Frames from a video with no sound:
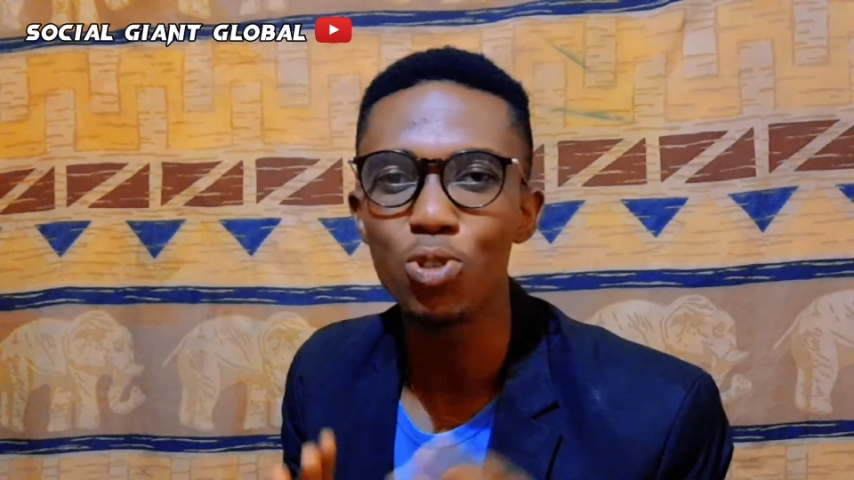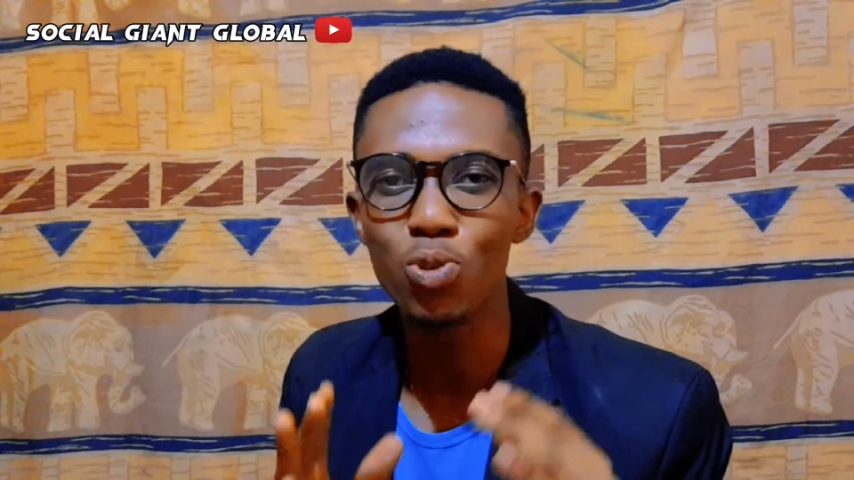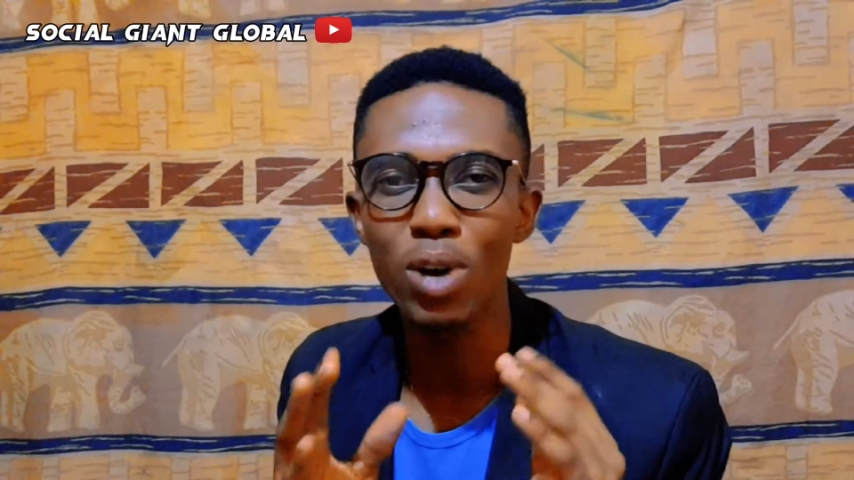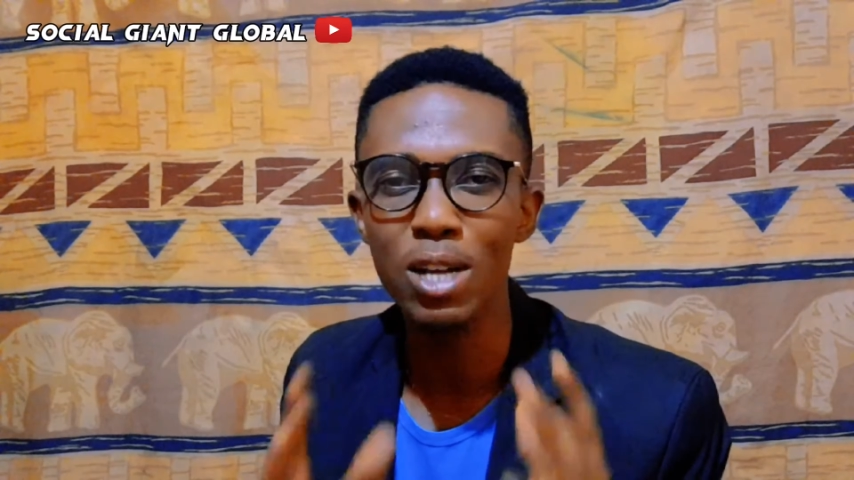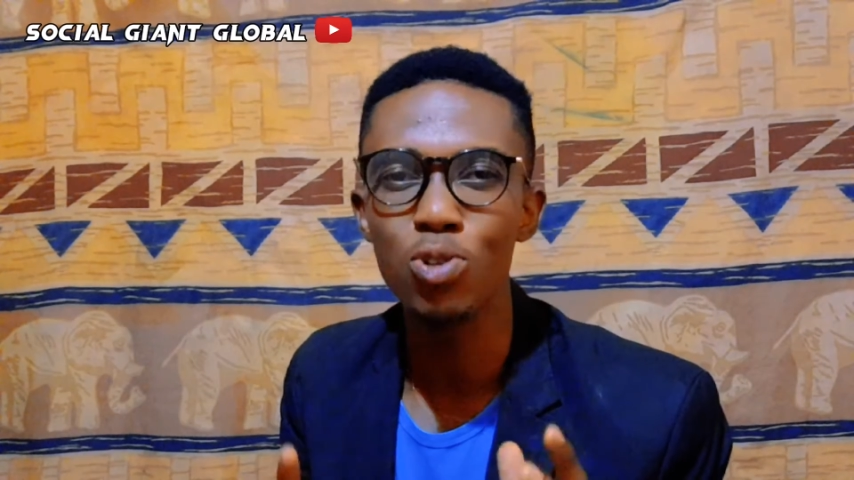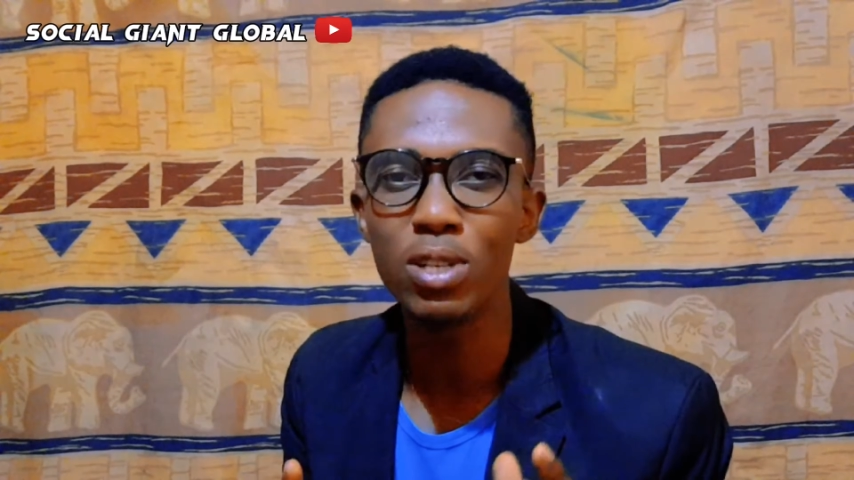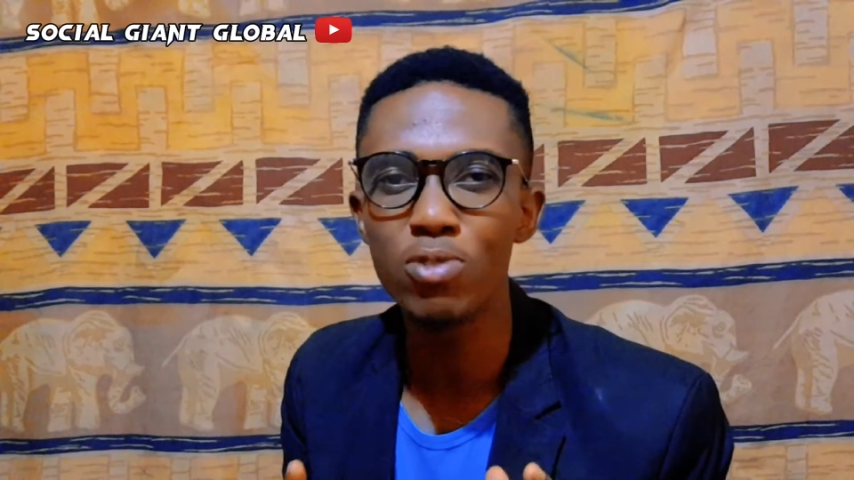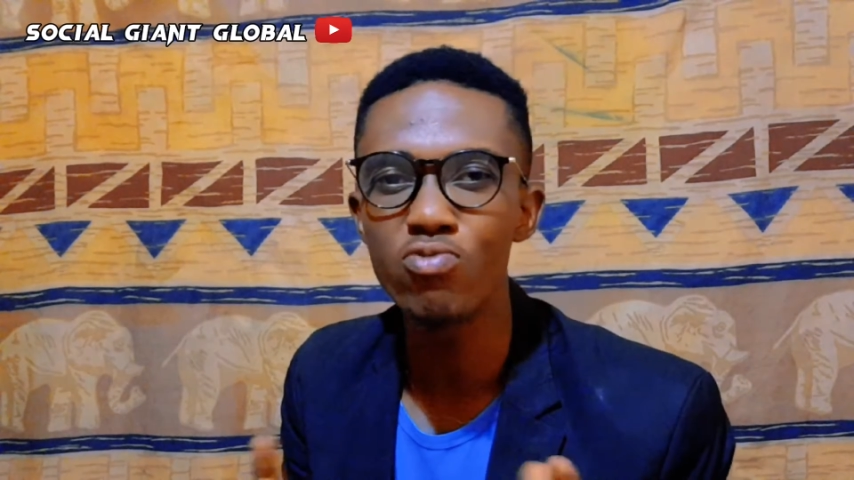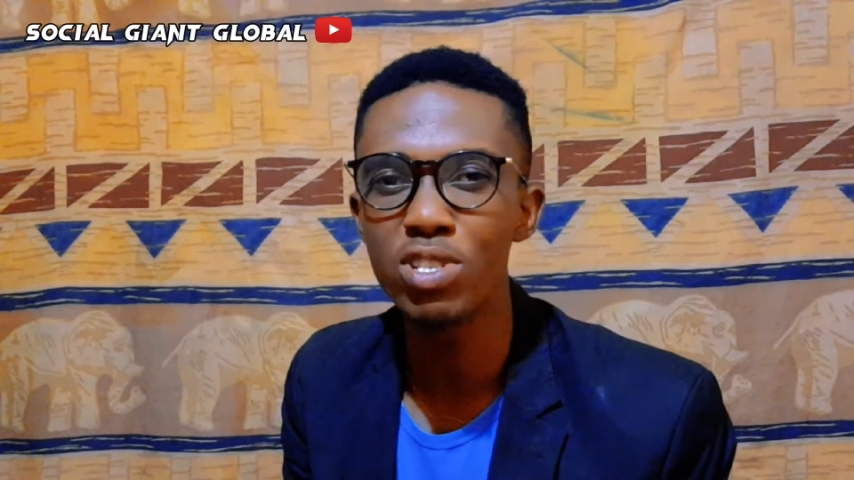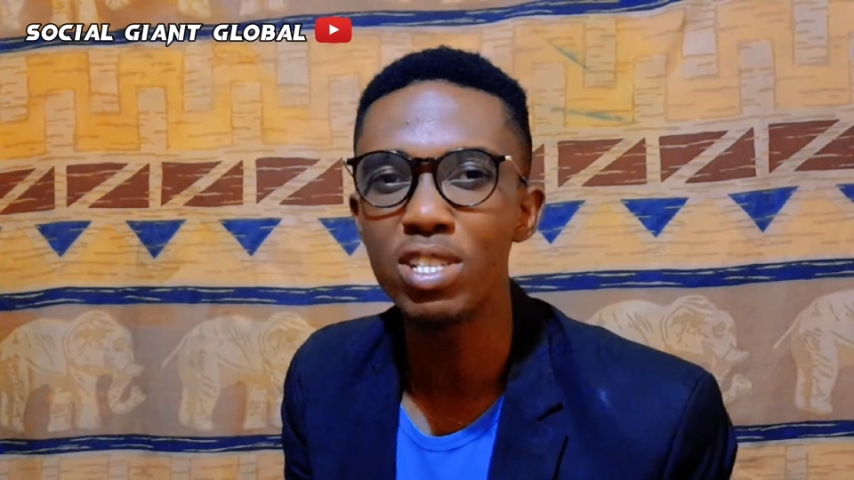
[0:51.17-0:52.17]
to actually
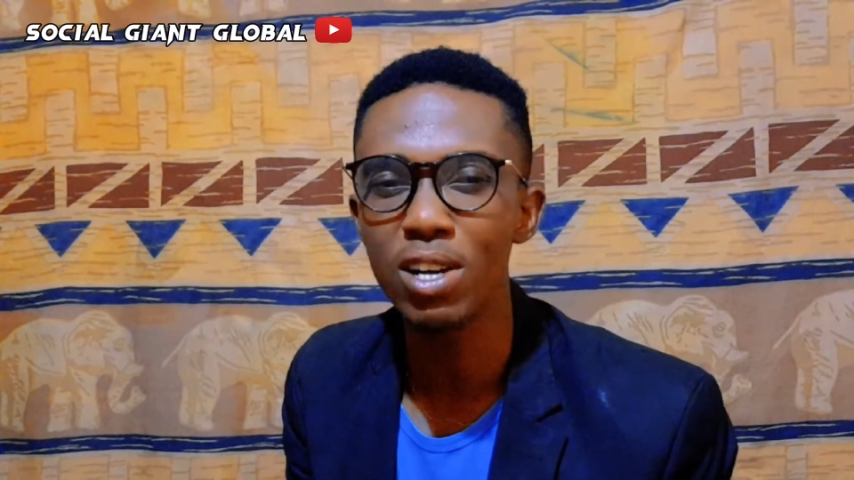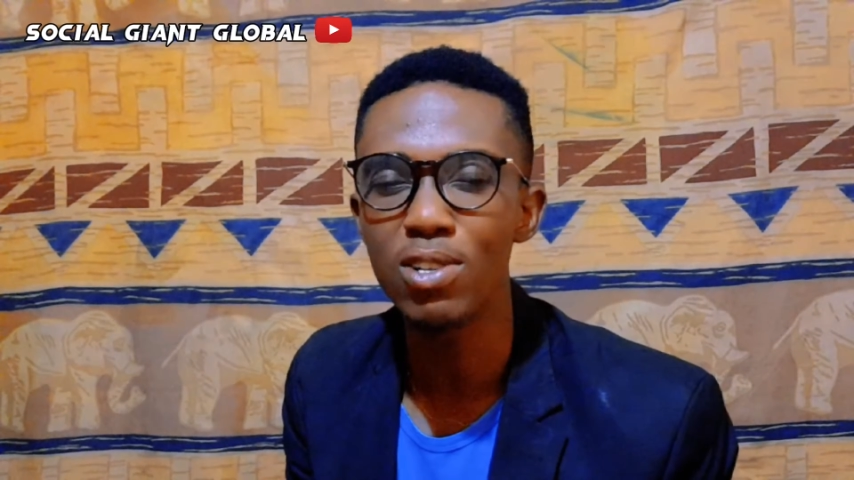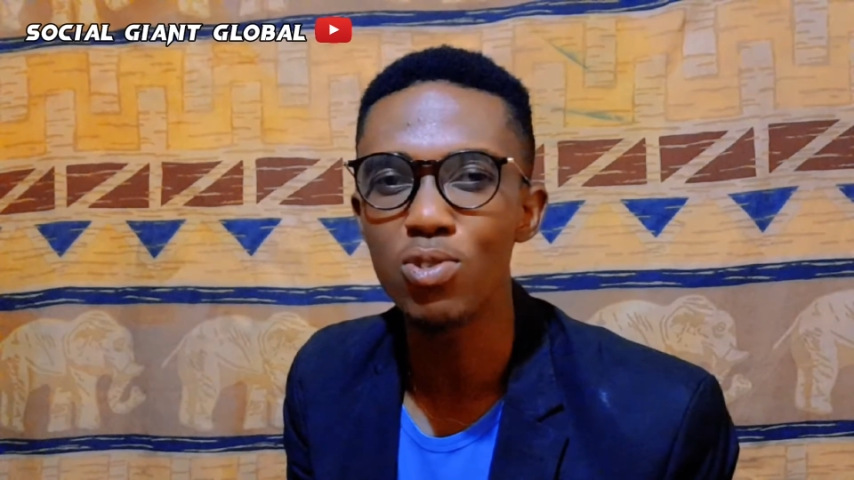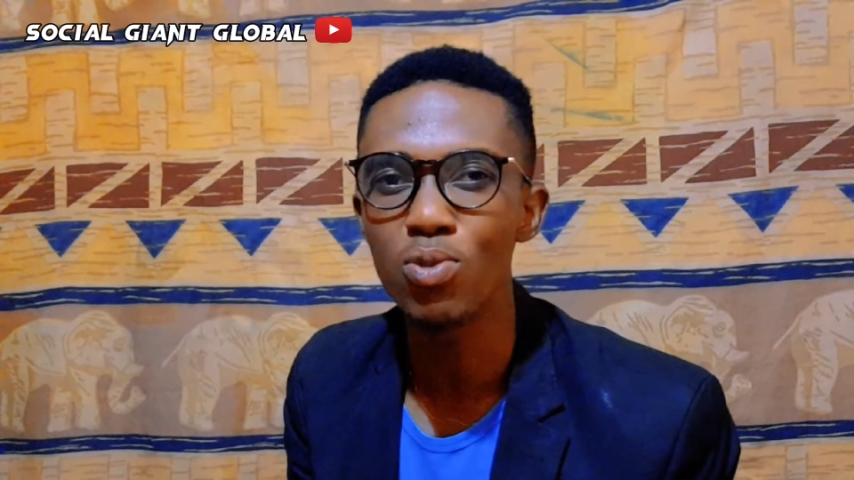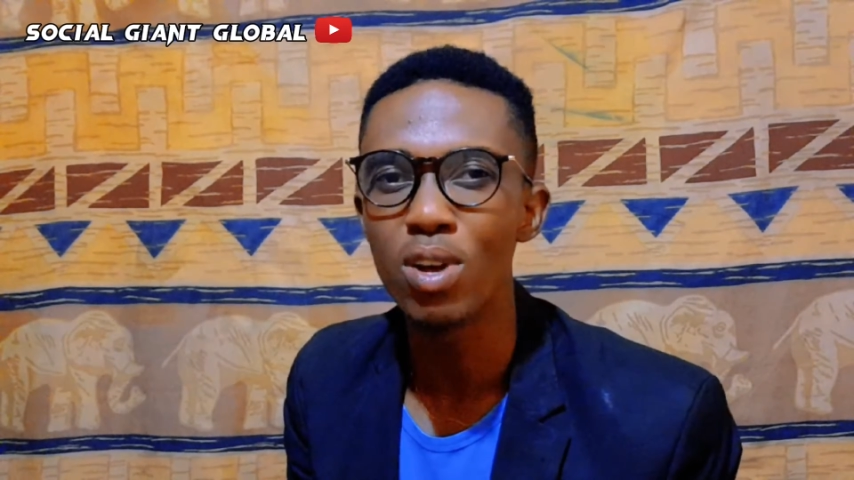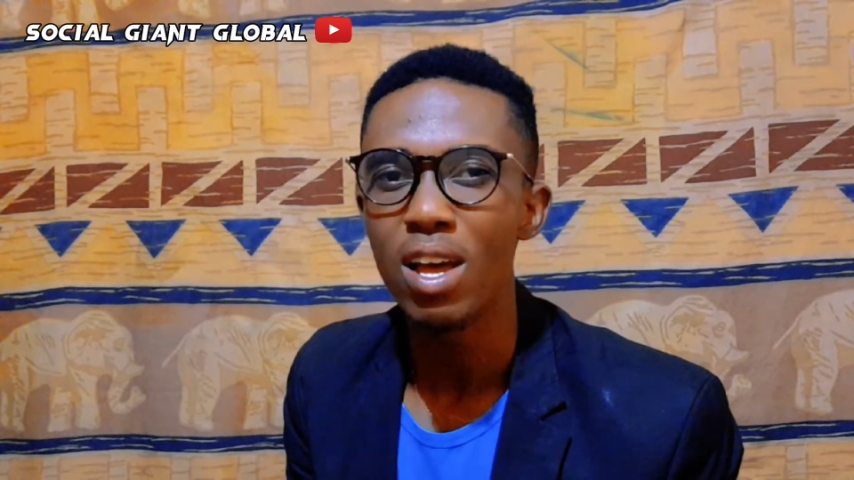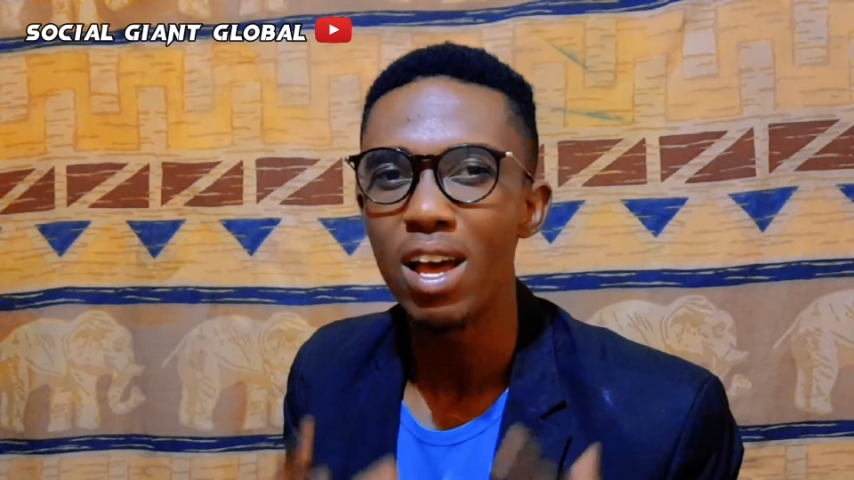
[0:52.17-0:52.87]
reach out to